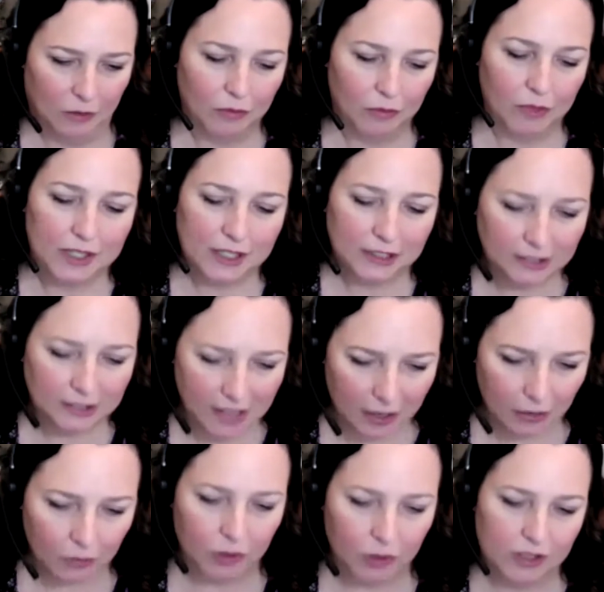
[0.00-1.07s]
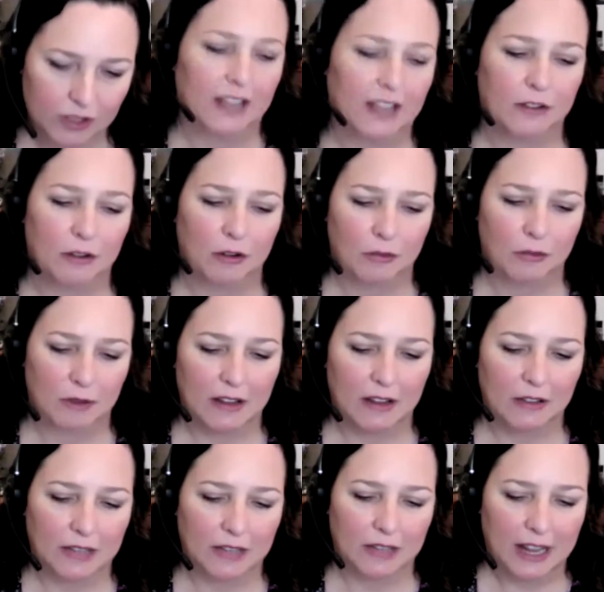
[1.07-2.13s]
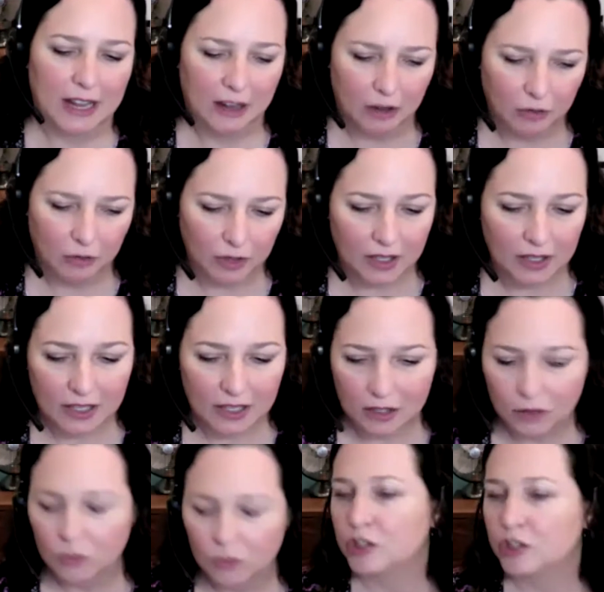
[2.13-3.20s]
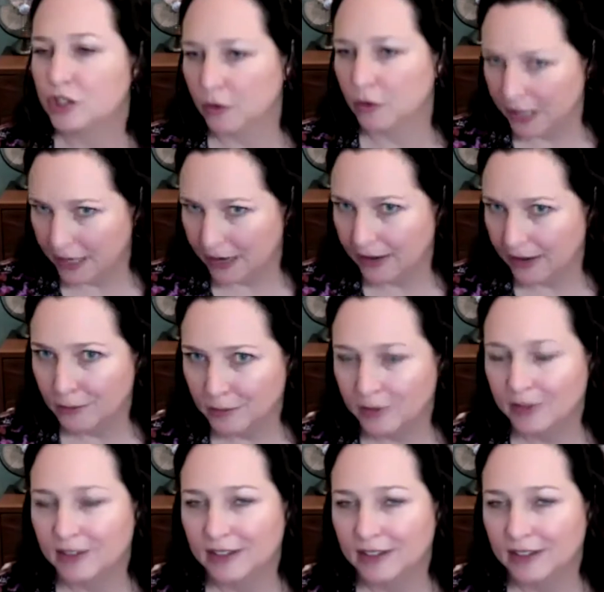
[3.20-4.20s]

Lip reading: we did a lot of work together around how he was showing up